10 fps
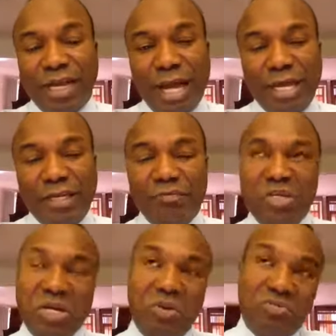And
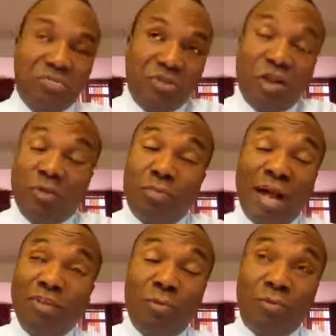you know, not
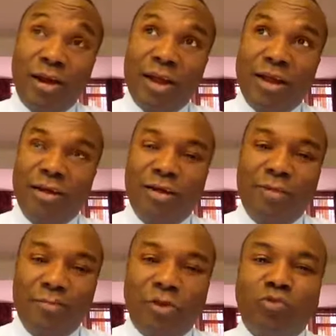bad to pray,
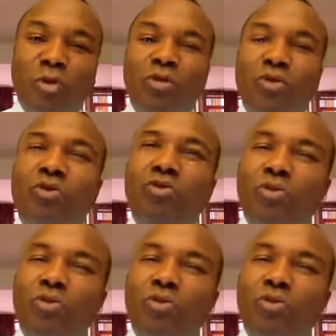but what do you do?